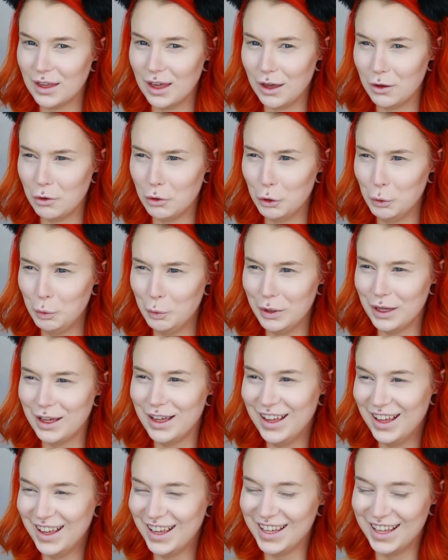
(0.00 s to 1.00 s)
I hope.
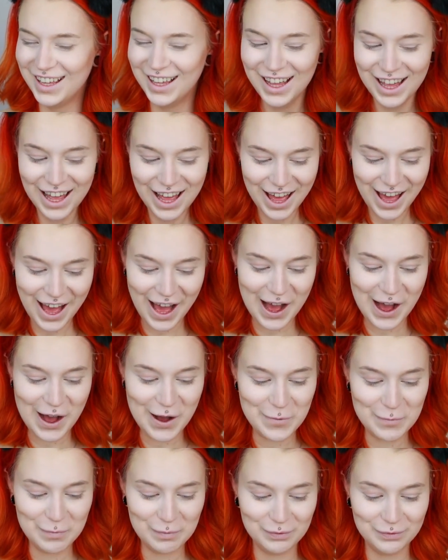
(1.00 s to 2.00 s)

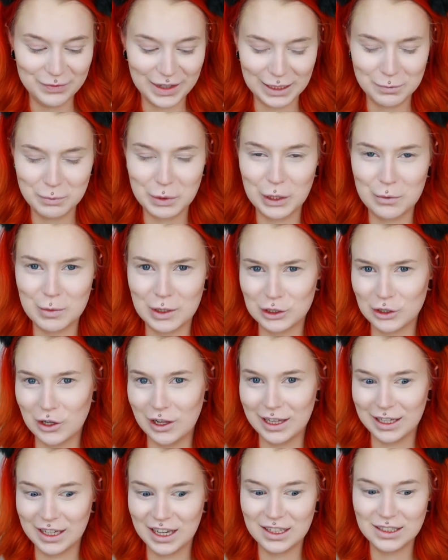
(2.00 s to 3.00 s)
That's pretty much
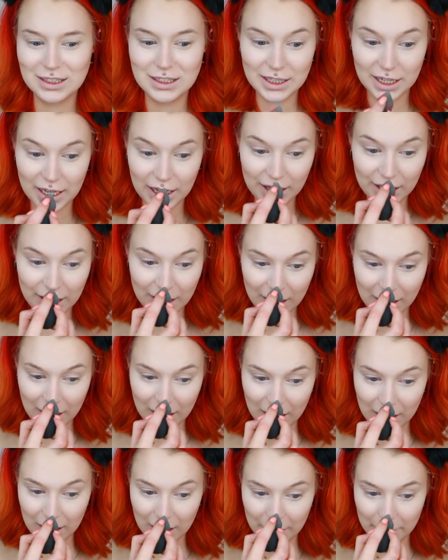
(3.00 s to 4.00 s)
all I can say,
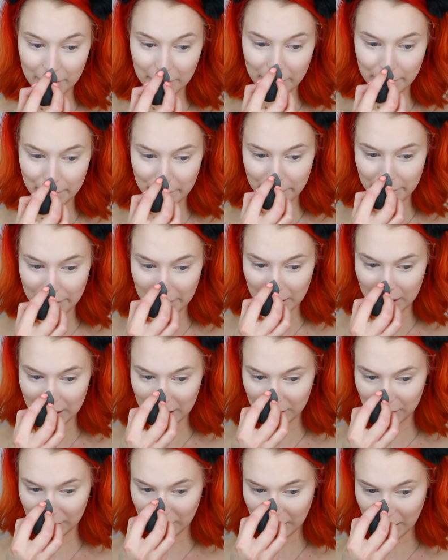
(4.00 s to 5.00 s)

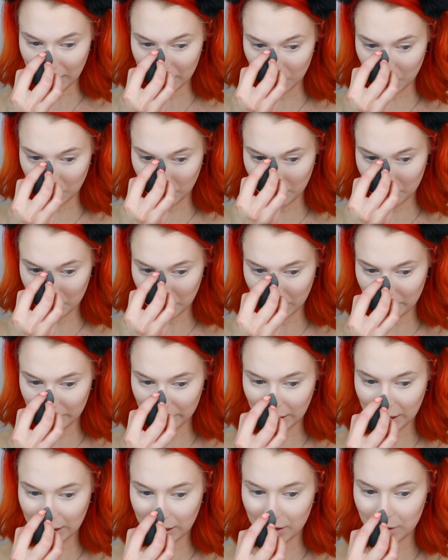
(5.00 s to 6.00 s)
but yeah, you will
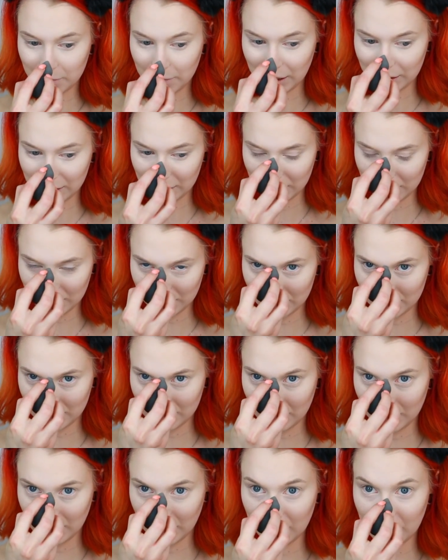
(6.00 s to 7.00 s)
probably hear about it
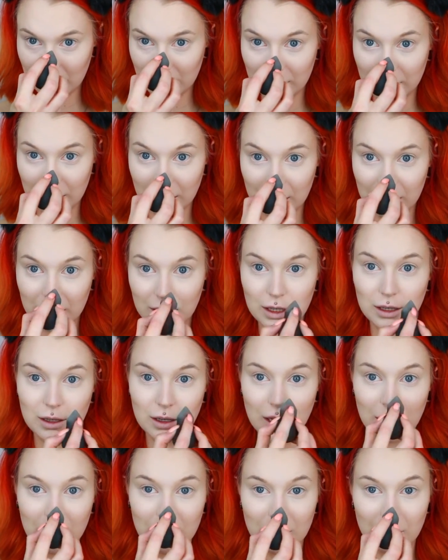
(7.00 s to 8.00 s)
in like,
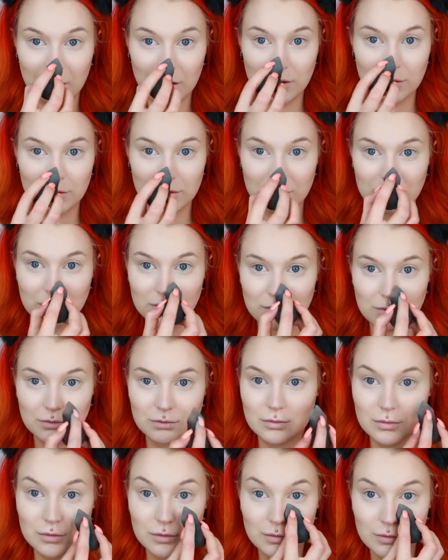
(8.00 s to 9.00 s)
I don't know,
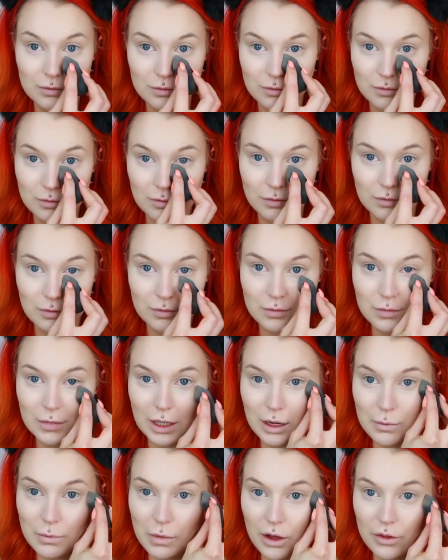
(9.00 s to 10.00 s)

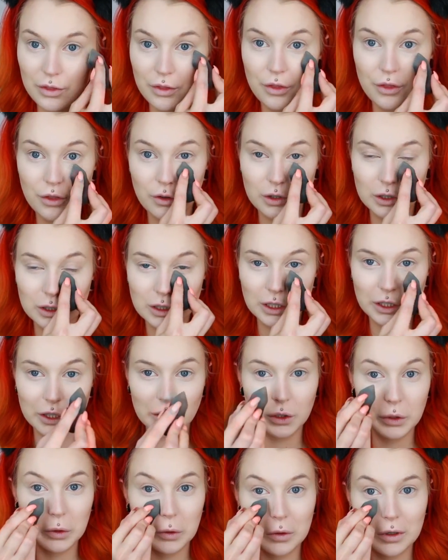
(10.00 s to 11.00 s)
in a month or
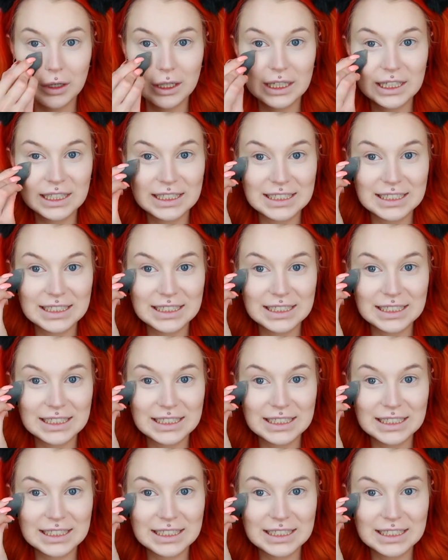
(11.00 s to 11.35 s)
two.